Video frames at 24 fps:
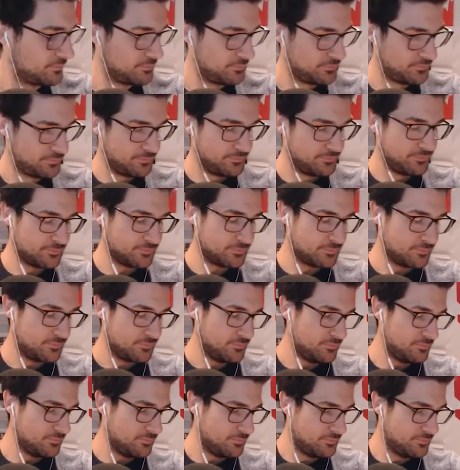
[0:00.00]

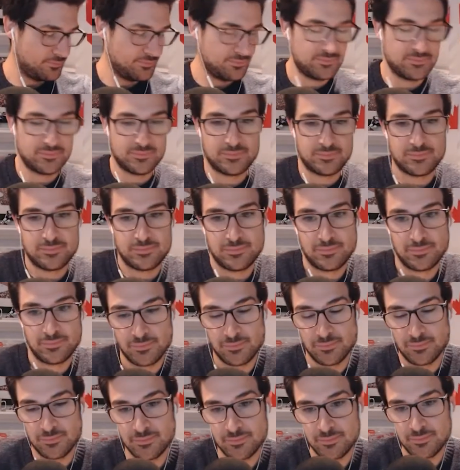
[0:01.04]

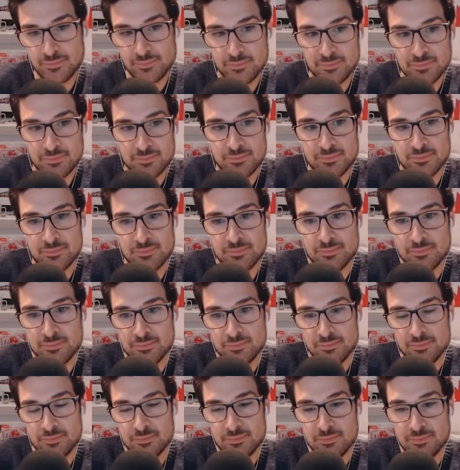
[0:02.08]

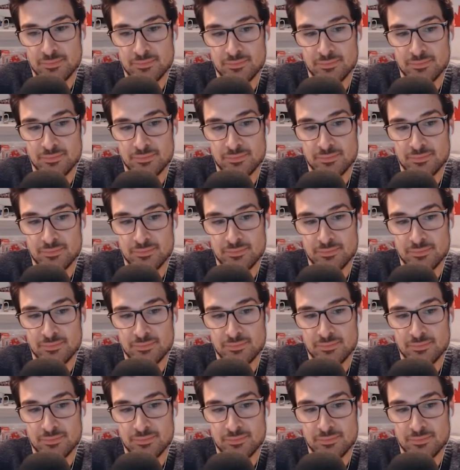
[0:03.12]
This person isn't speaking.